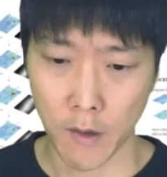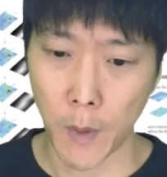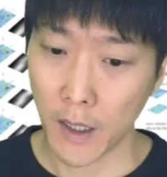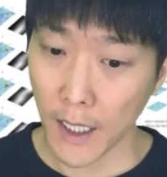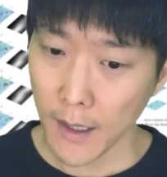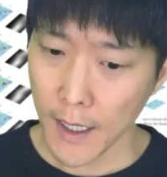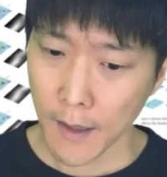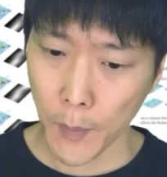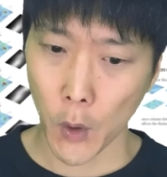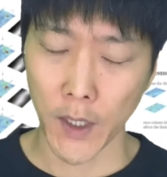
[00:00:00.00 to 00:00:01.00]
But in this
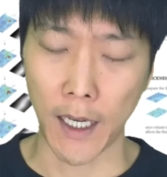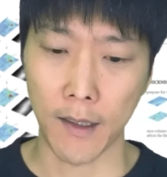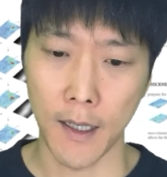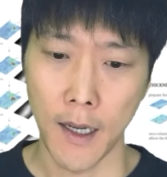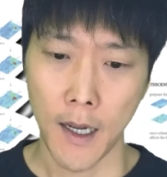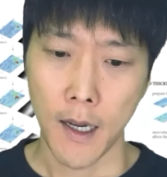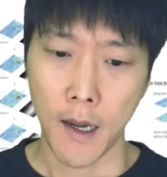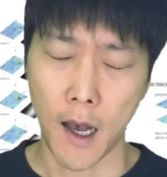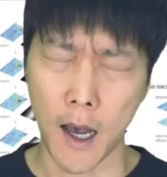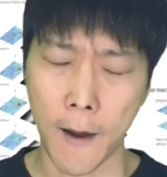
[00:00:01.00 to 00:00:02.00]
project,
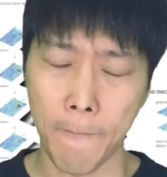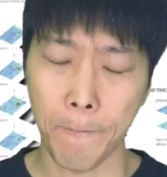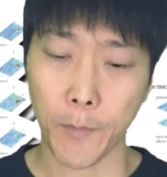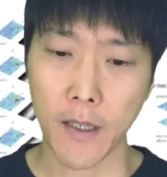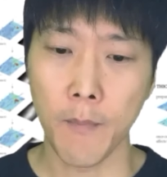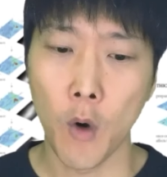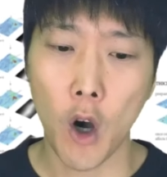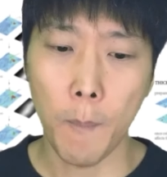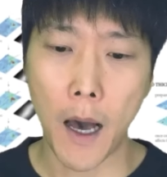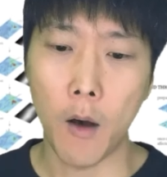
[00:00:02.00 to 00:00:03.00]
it's
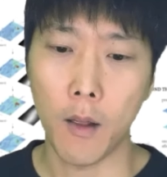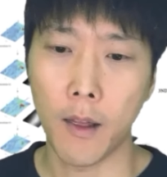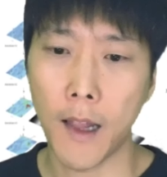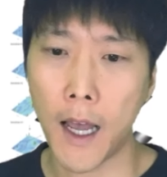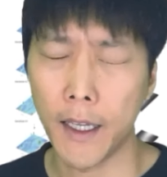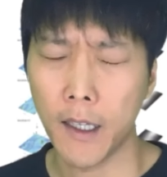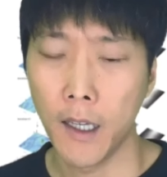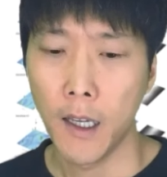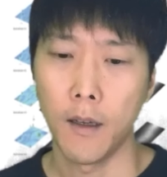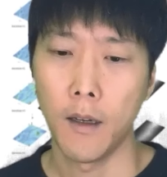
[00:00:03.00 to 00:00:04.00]
more about like
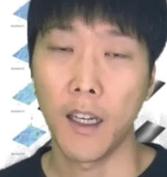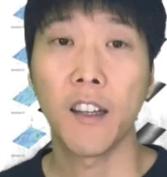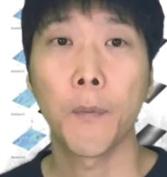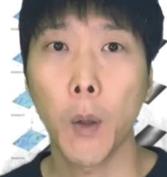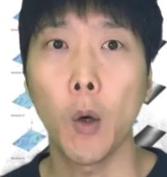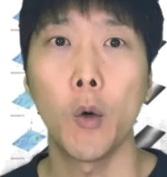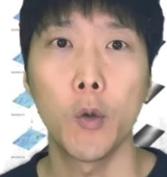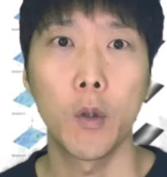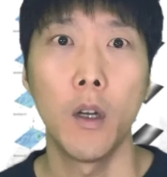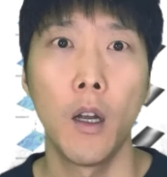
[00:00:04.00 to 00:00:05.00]

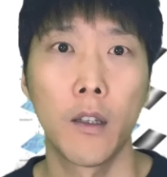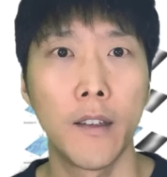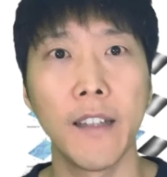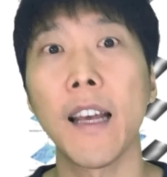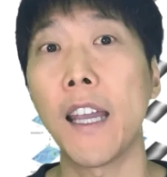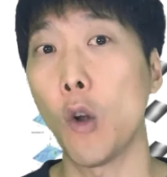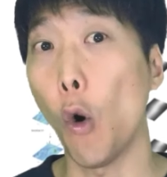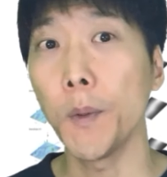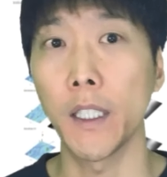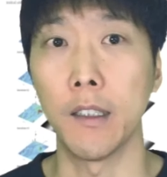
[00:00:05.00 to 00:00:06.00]
explore the design
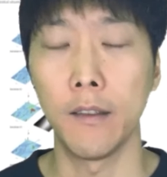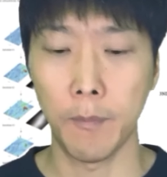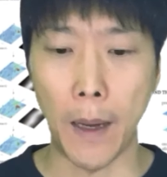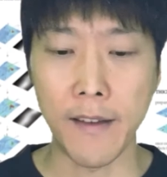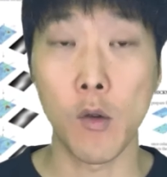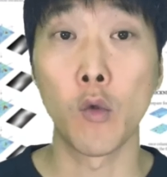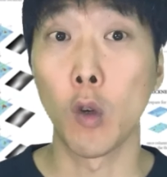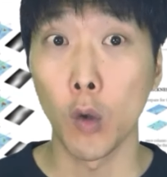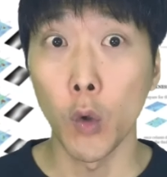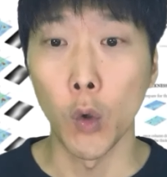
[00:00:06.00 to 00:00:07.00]
options based on the
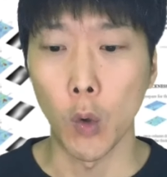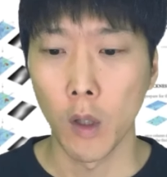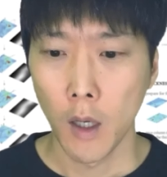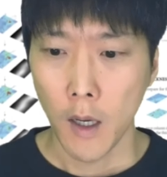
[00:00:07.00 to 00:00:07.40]
rule.